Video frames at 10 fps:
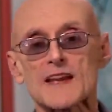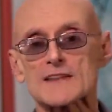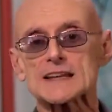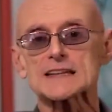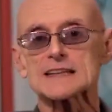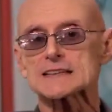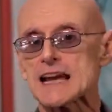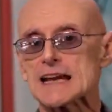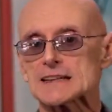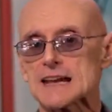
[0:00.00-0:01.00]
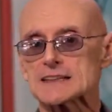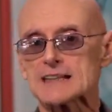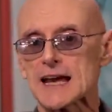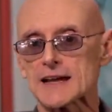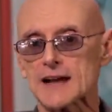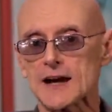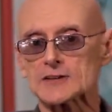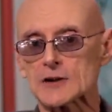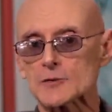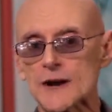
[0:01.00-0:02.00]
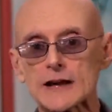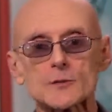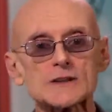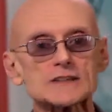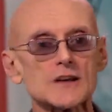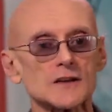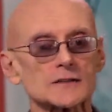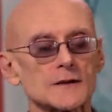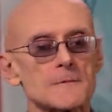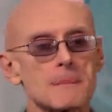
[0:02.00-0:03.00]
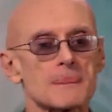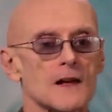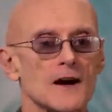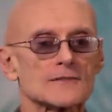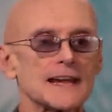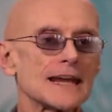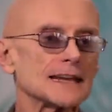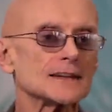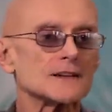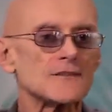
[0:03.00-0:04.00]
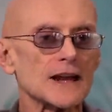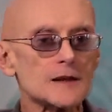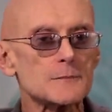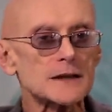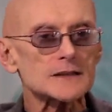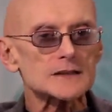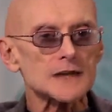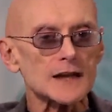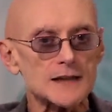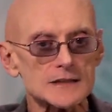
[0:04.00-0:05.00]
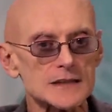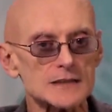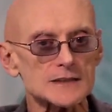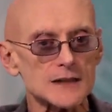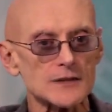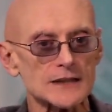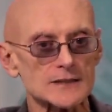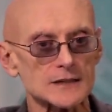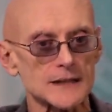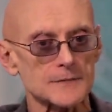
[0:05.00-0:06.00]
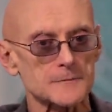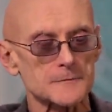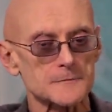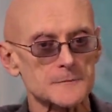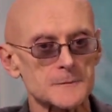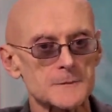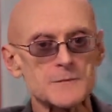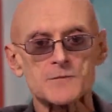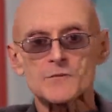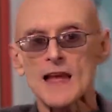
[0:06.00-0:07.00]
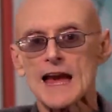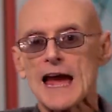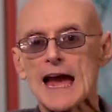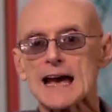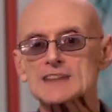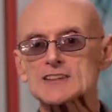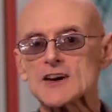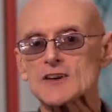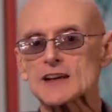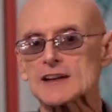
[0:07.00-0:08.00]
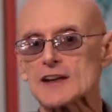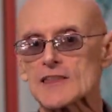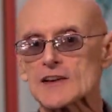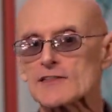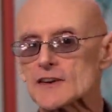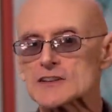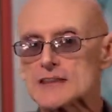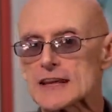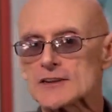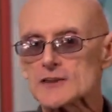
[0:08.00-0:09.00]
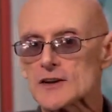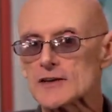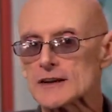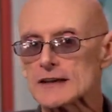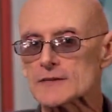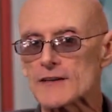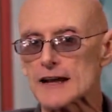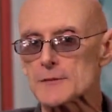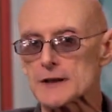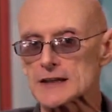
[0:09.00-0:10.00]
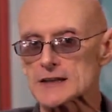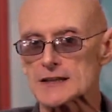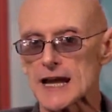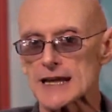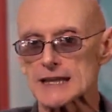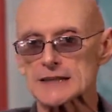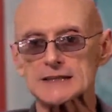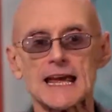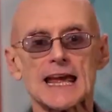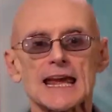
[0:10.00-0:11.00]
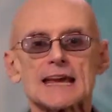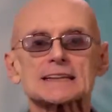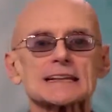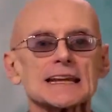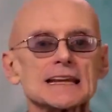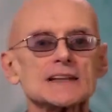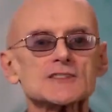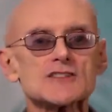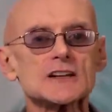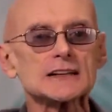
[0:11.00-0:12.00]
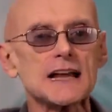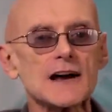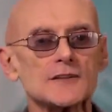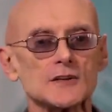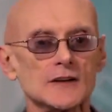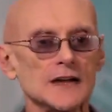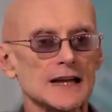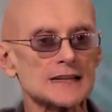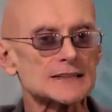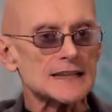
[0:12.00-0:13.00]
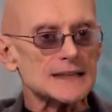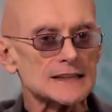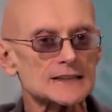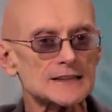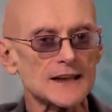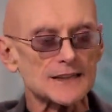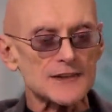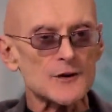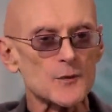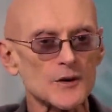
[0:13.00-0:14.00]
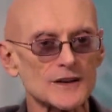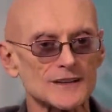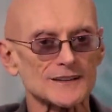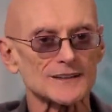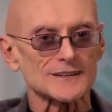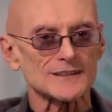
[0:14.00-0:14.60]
this is, as I said, a direct result of taking developmental studies seriously. As noted, the first thing you learn in developmental studies is that each level sees a different world.